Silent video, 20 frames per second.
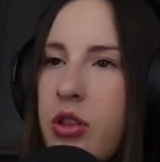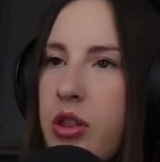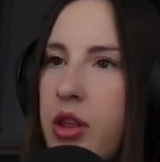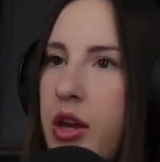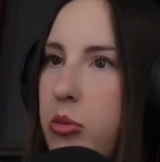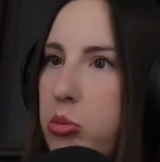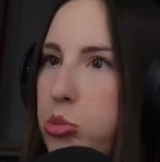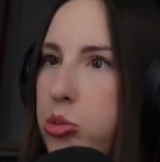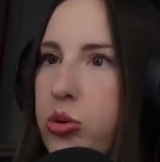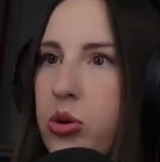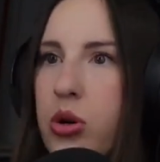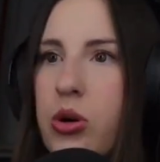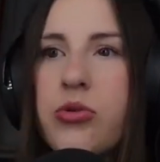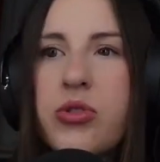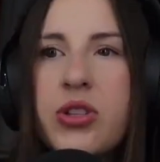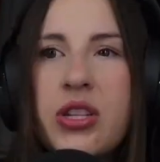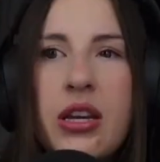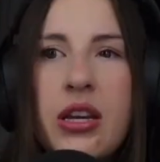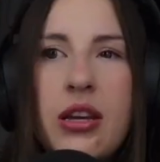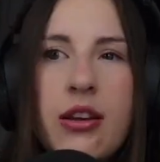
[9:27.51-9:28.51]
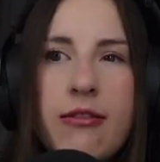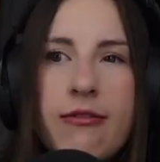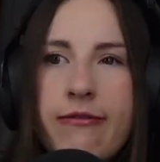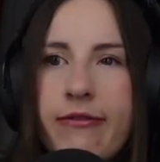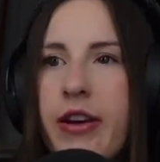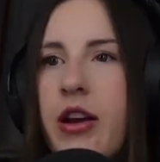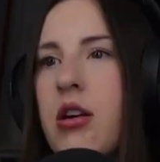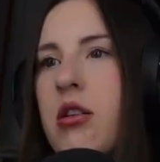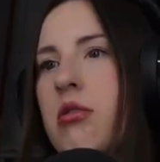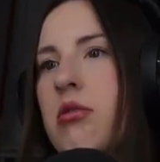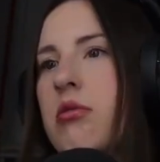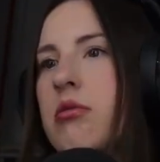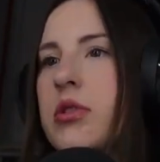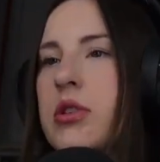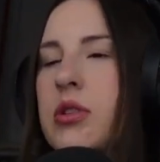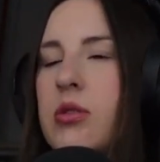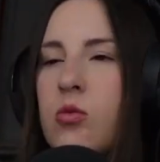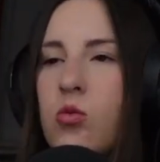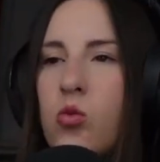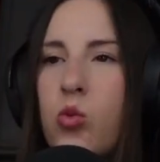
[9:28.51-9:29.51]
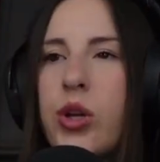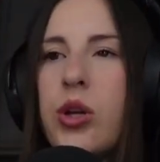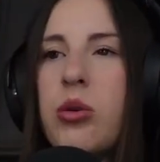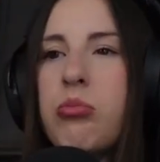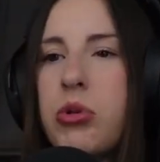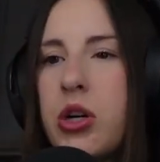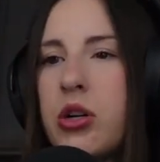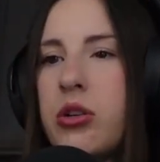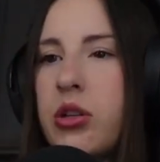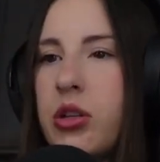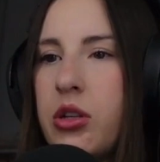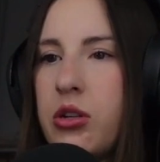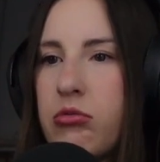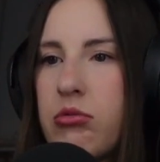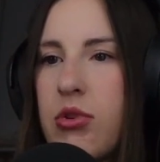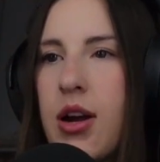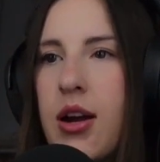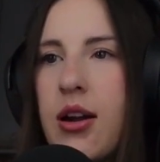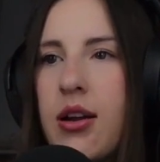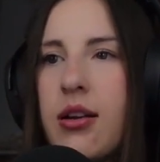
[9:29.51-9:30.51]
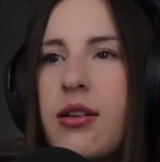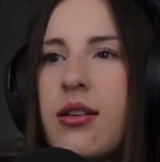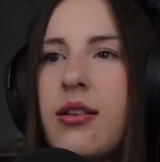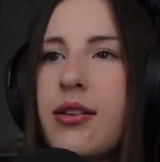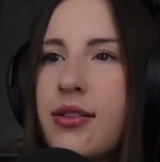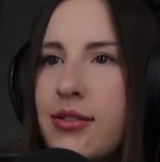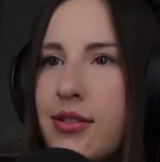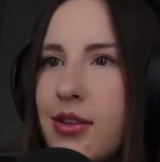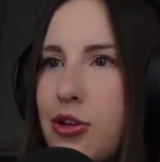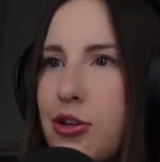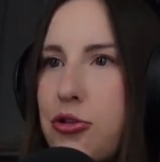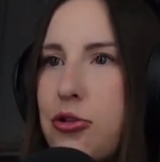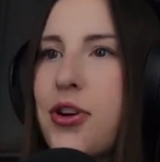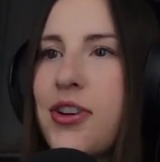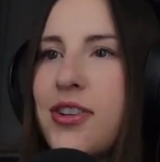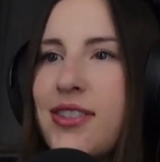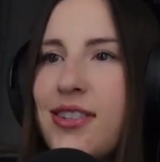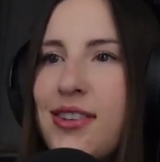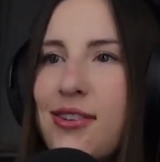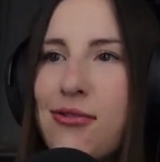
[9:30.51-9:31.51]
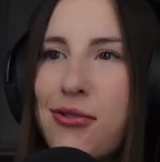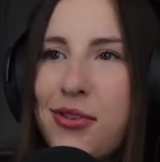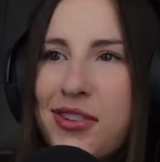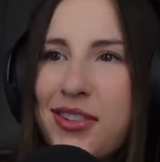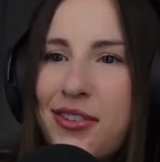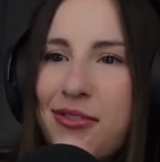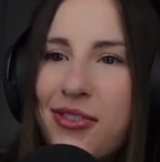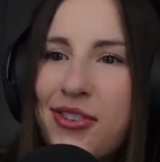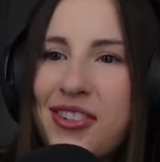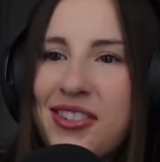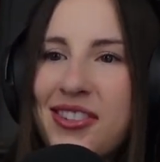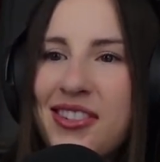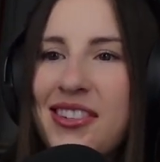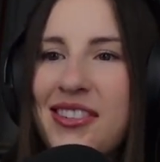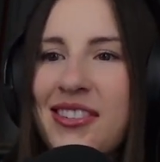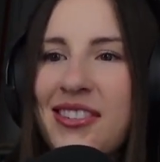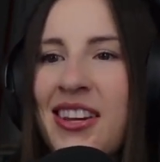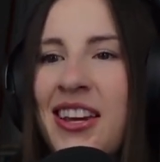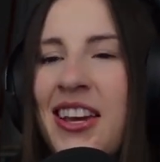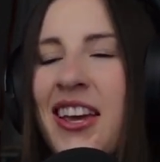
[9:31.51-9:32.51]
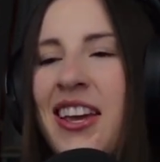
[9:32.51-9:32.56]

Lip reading: that protein found in wheat, barley, and rye, is increasing risk for disease.